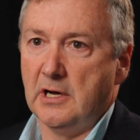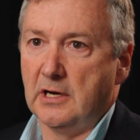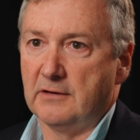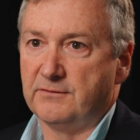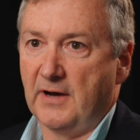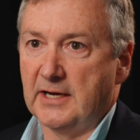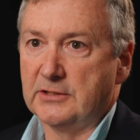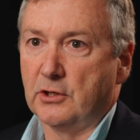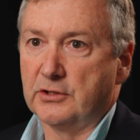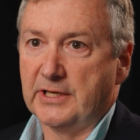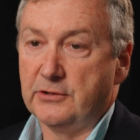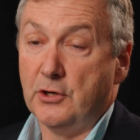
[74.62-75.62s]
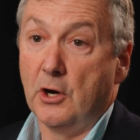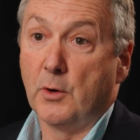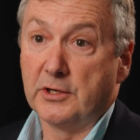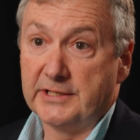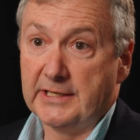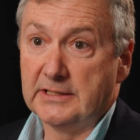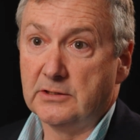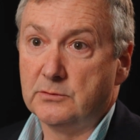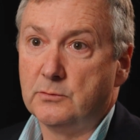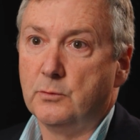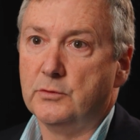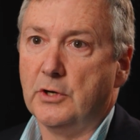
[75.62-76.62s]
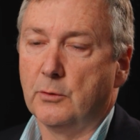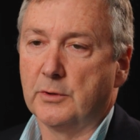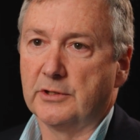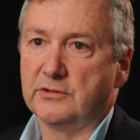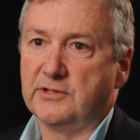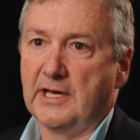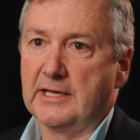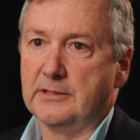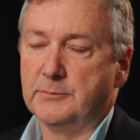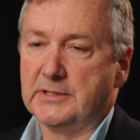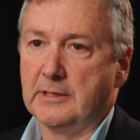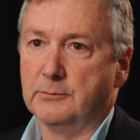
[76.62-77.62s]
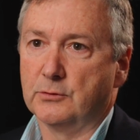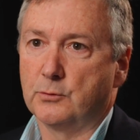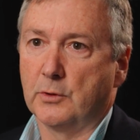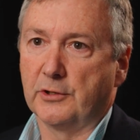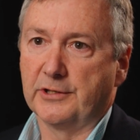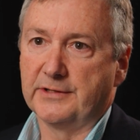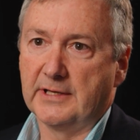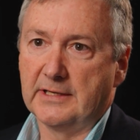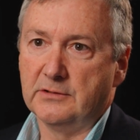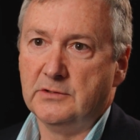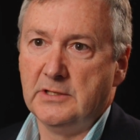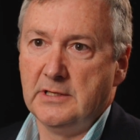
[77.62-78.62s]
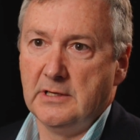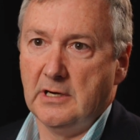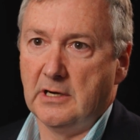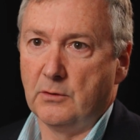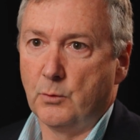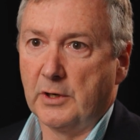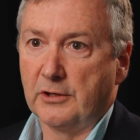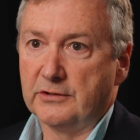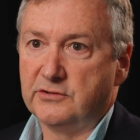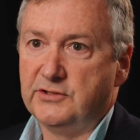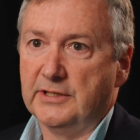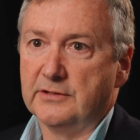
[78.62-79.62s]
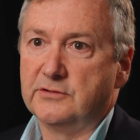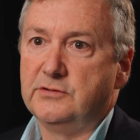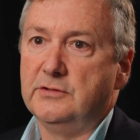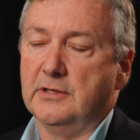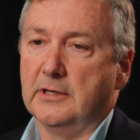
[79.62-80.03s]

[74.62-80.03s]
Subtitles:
find our data, know our data, know where it's at, and be able to query that where it sits.